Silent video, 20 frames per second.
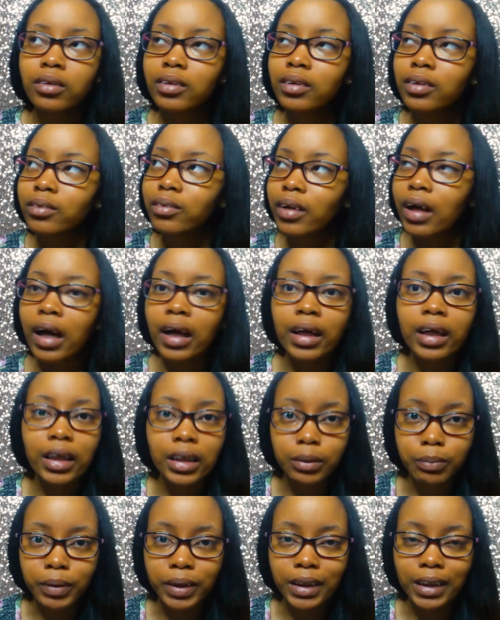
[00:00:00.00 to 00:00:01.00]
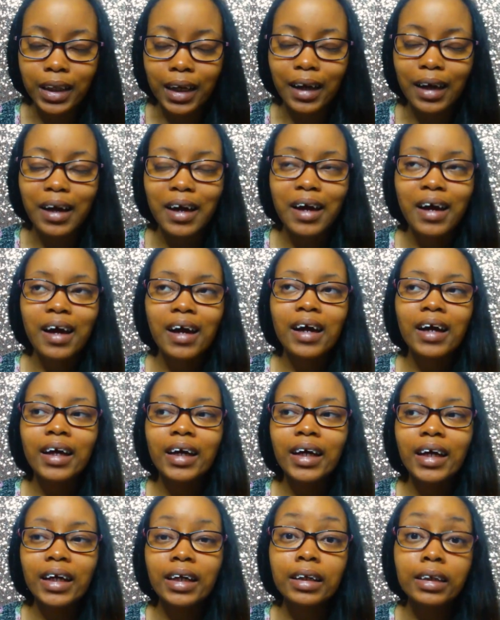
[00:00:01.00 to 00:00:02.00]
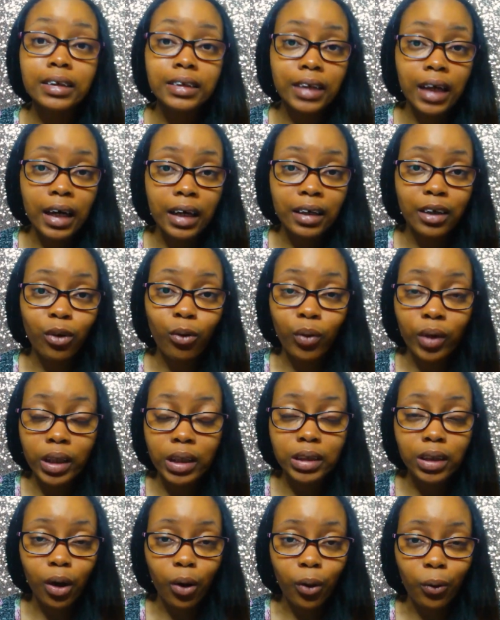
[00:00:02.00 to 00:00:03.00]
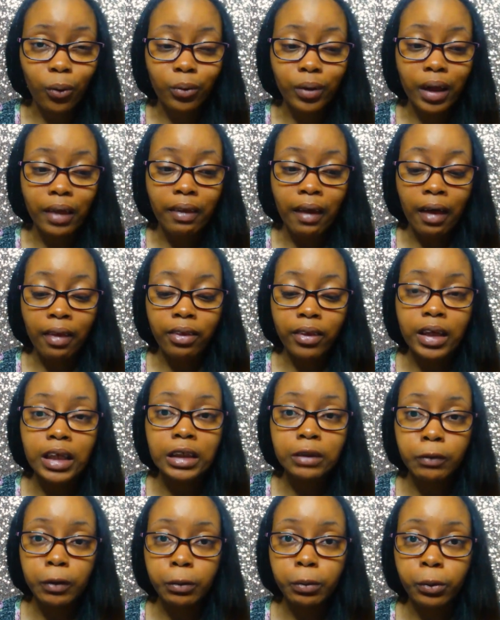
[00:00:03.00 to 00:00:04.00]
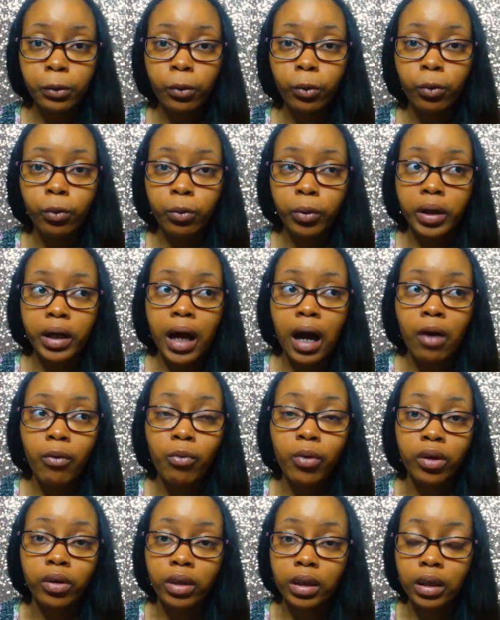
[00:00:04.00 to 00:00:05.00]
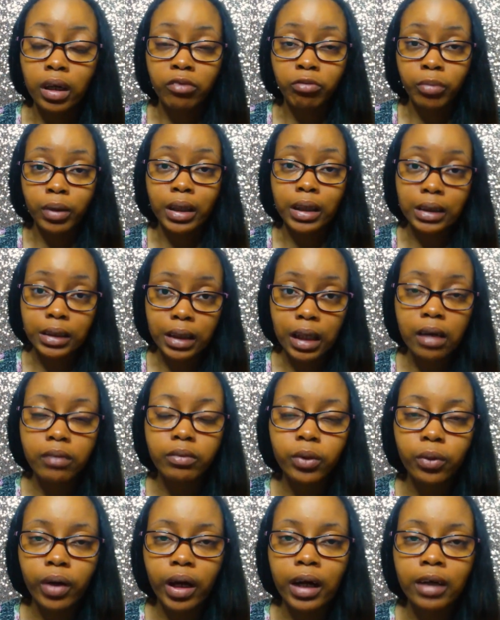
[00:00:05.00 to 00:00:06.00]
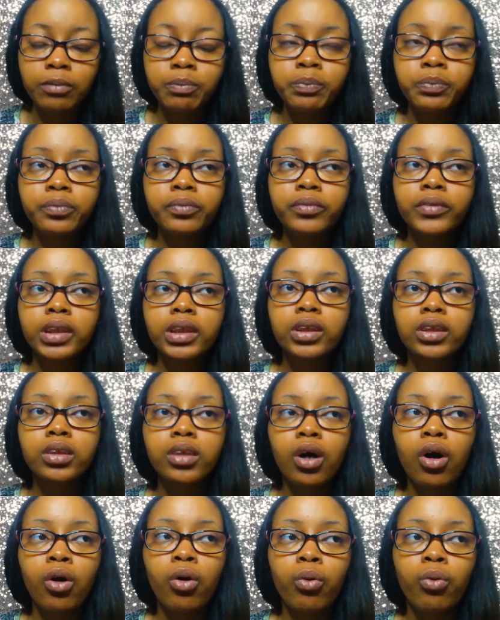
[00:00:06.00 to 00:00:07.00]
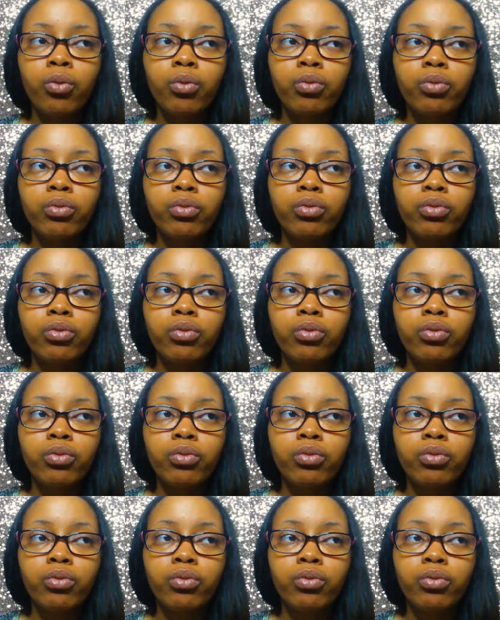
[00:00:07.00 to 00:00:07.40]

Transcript: I can't speak today. He decided on his own that these people were not worthy of being saved. Okay, so.